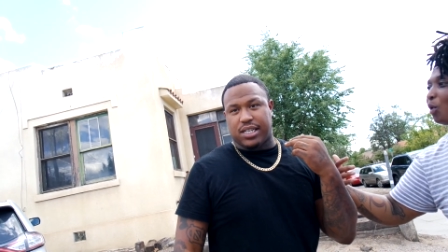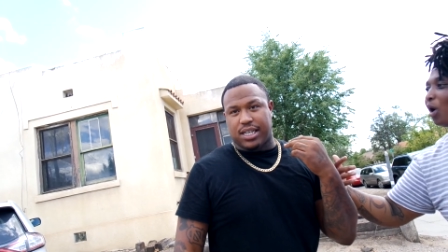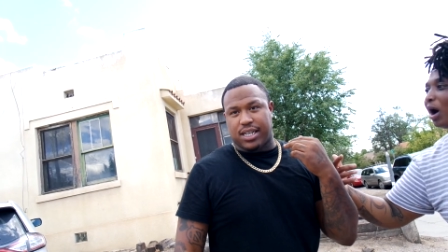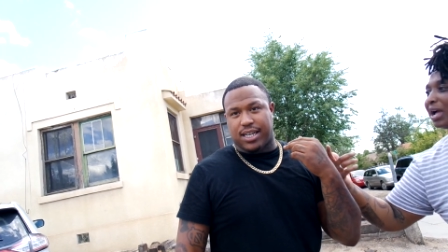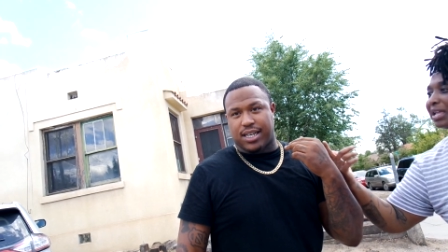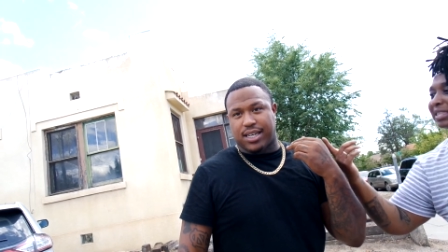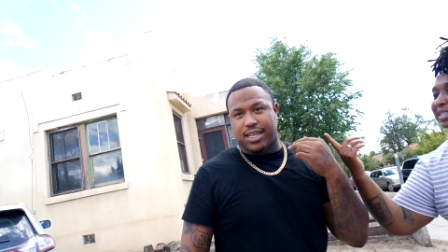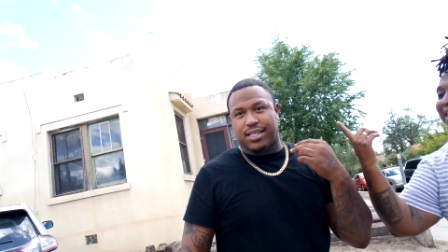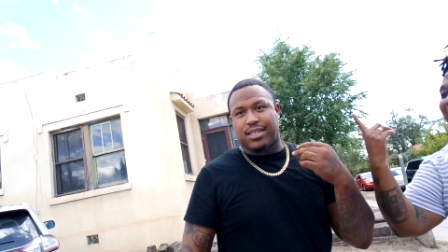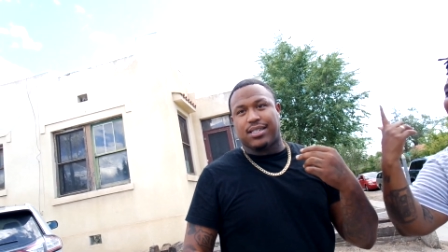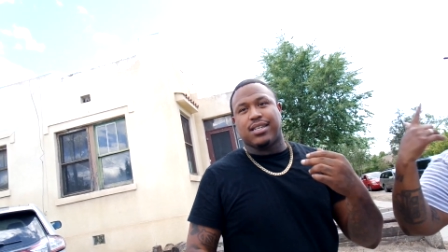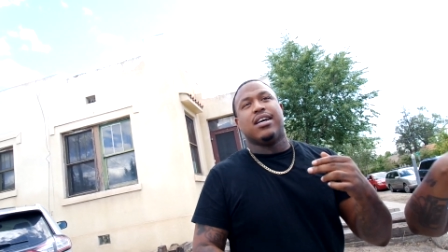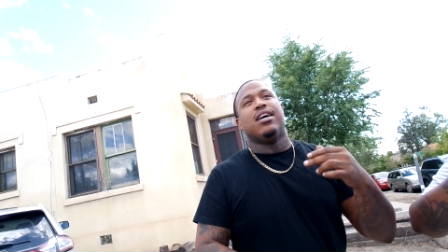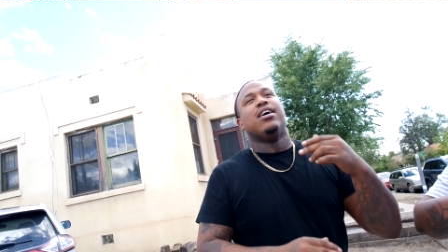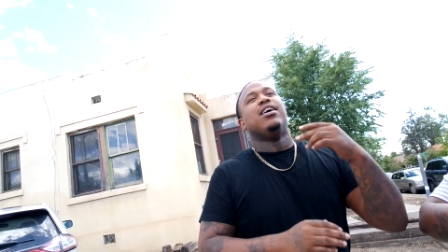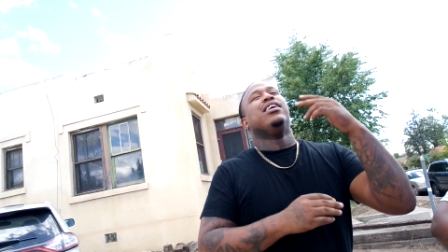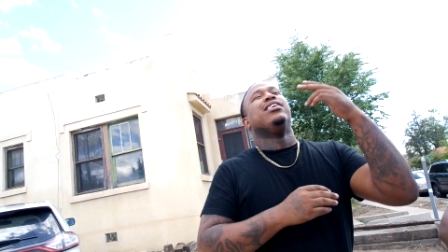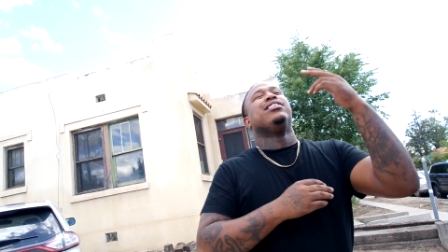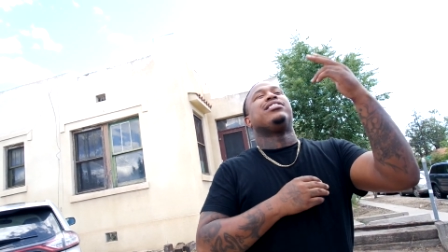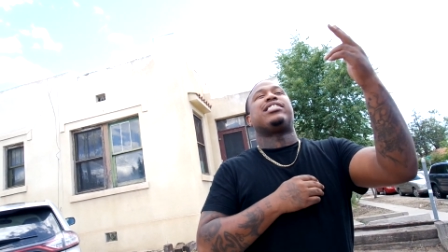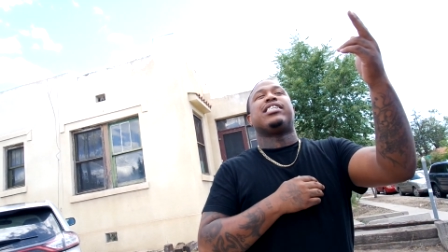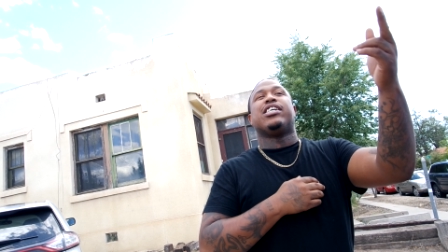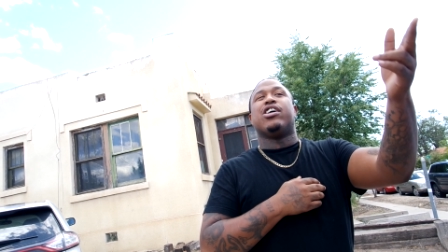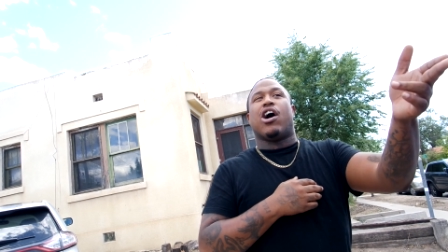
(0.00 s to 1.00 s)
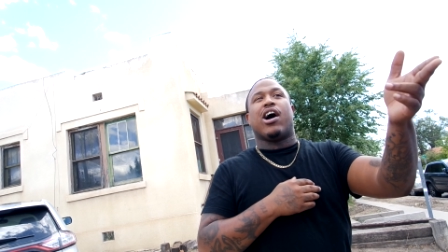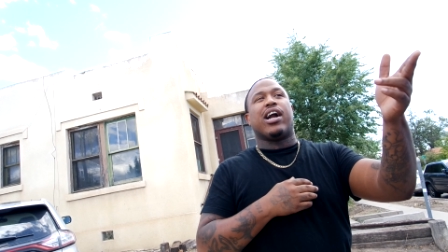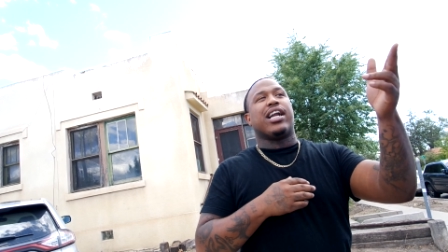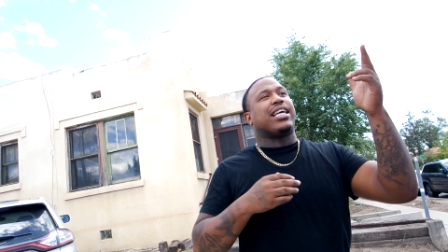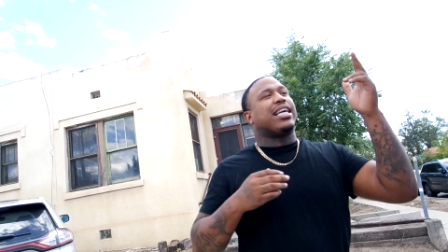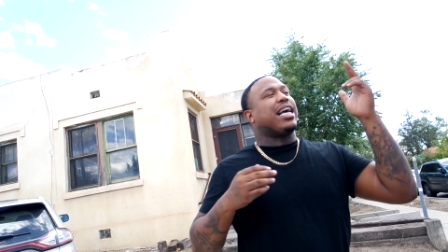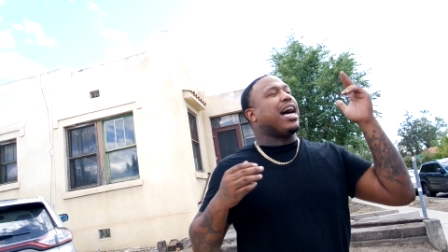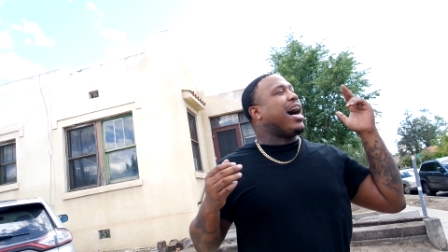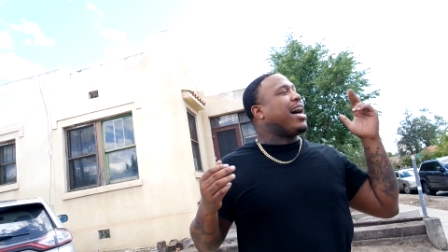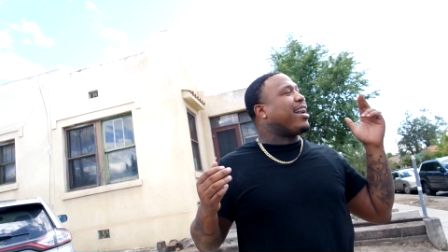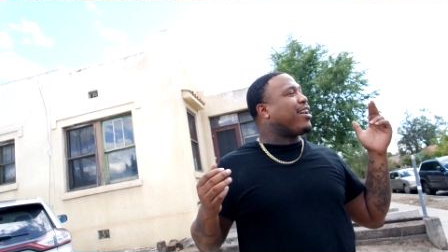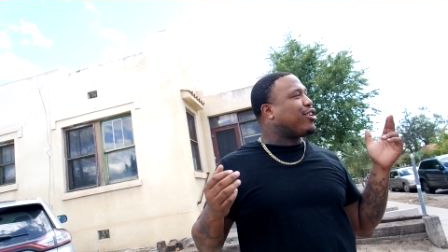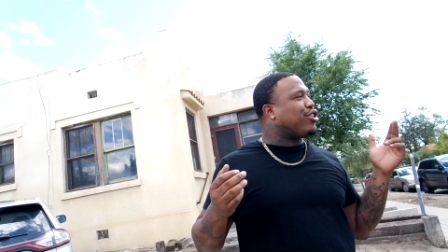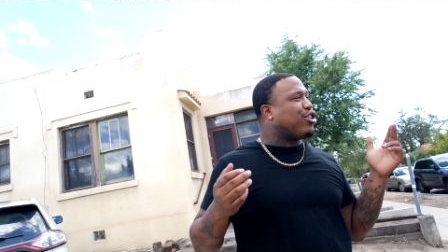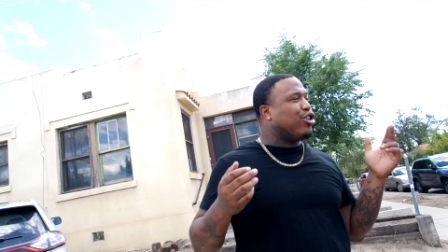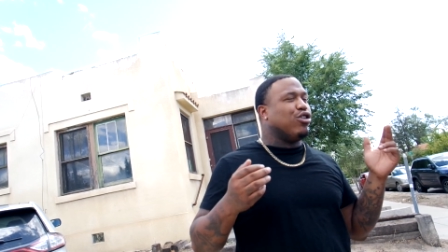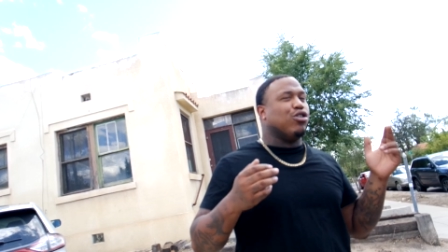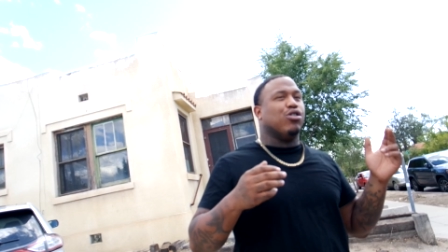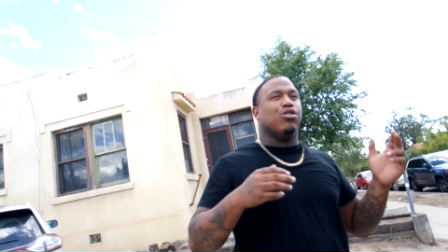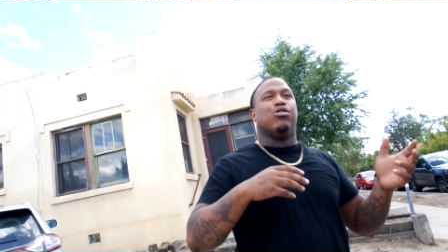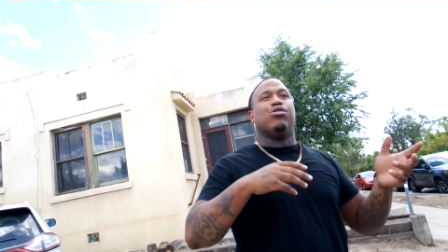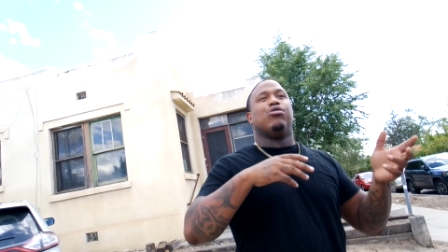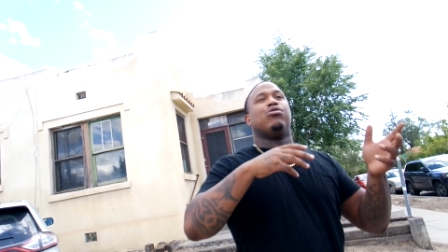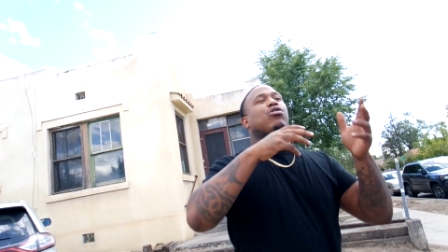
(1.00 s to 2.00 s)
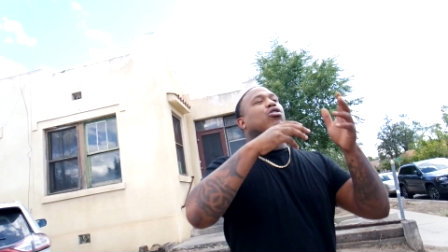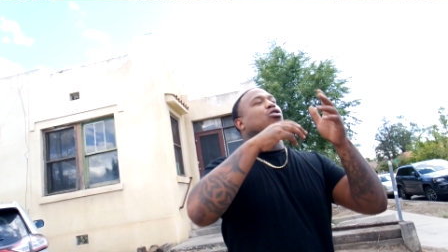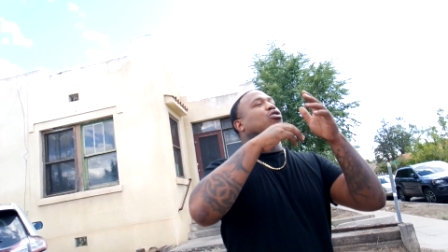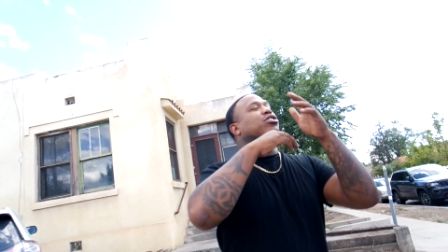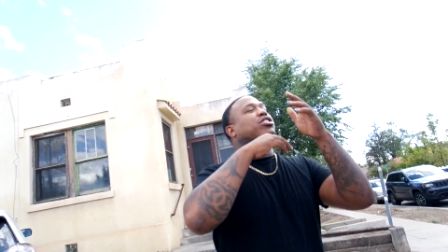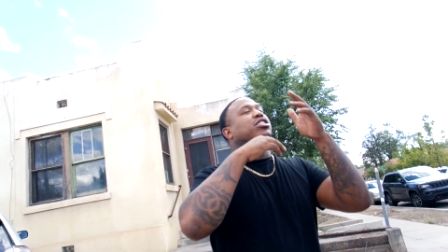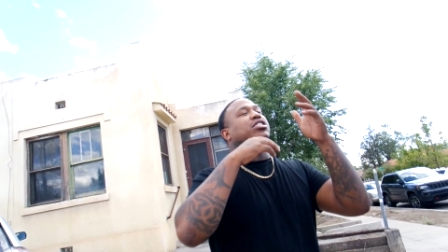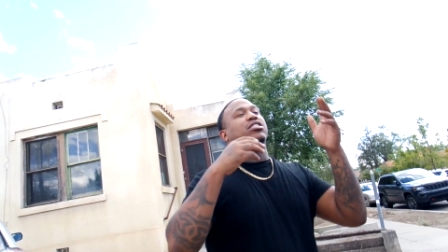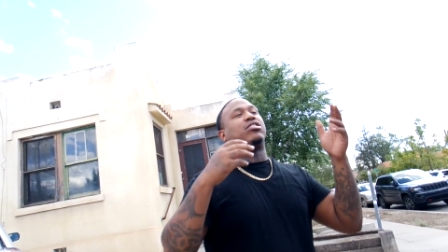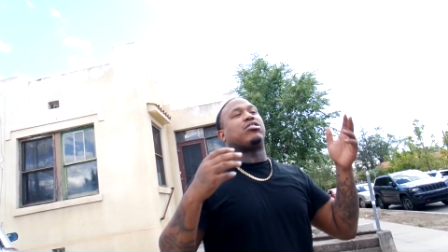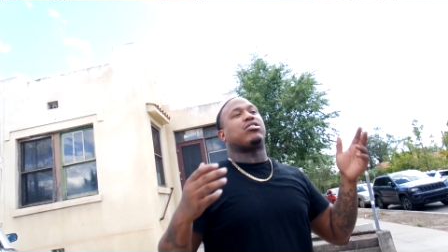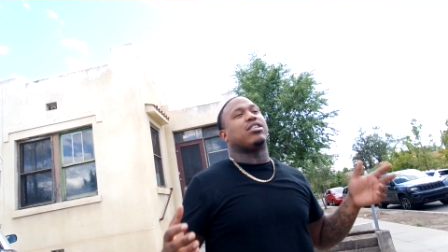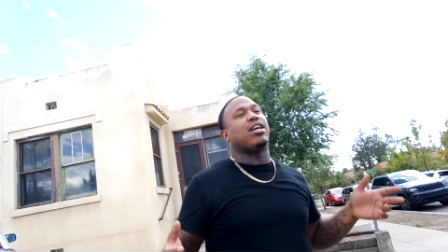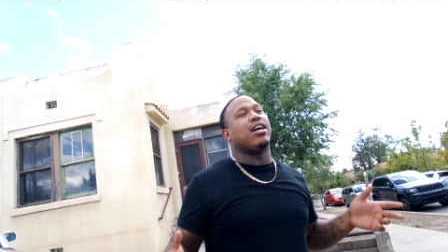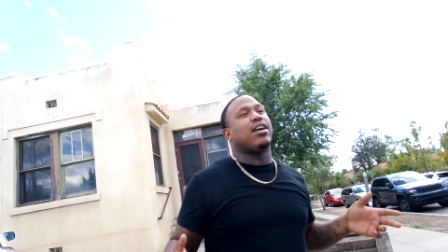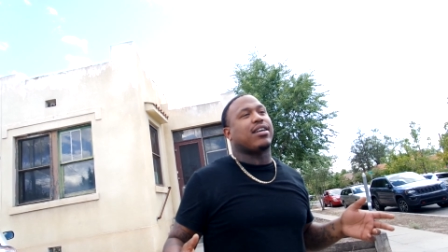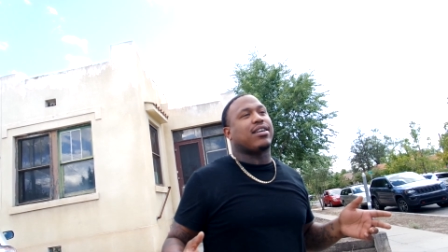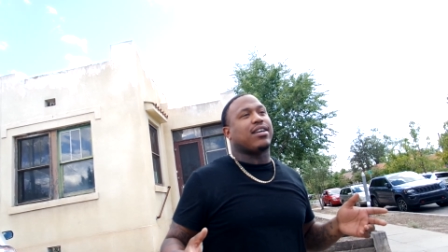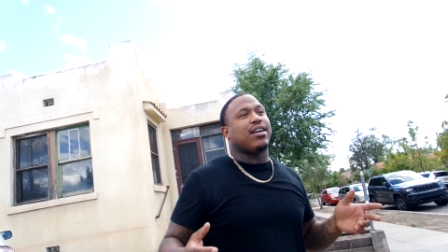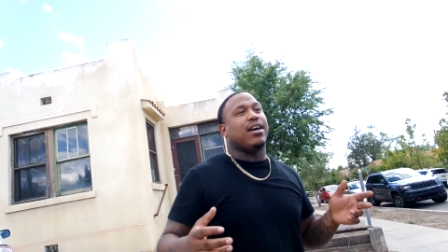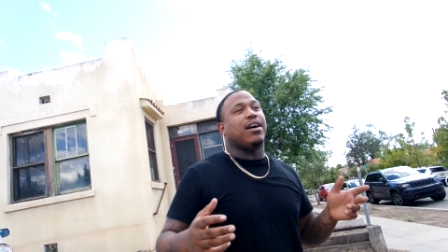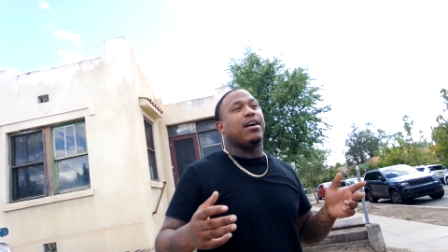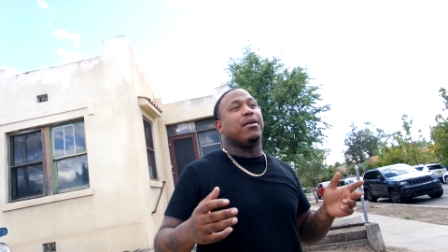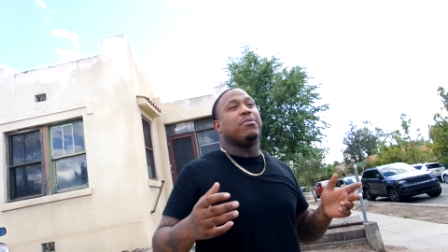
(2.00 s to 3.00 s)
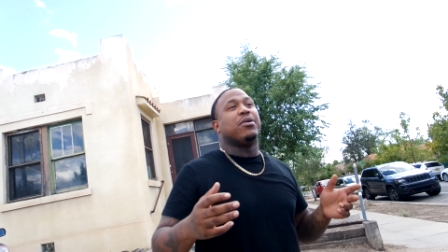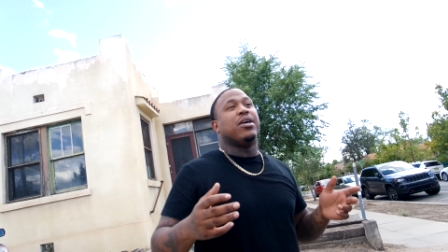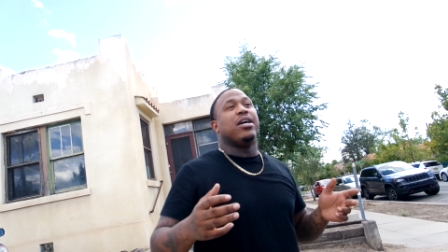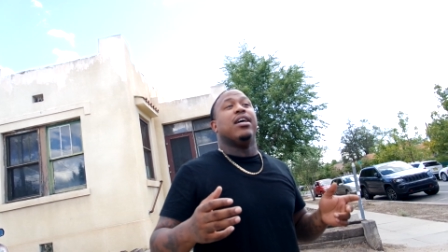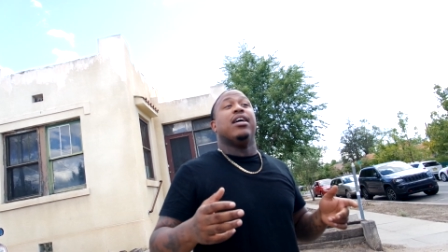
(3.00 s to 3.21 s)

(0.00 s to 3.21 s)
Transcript: everyone is she She already got a dude or she stuck up.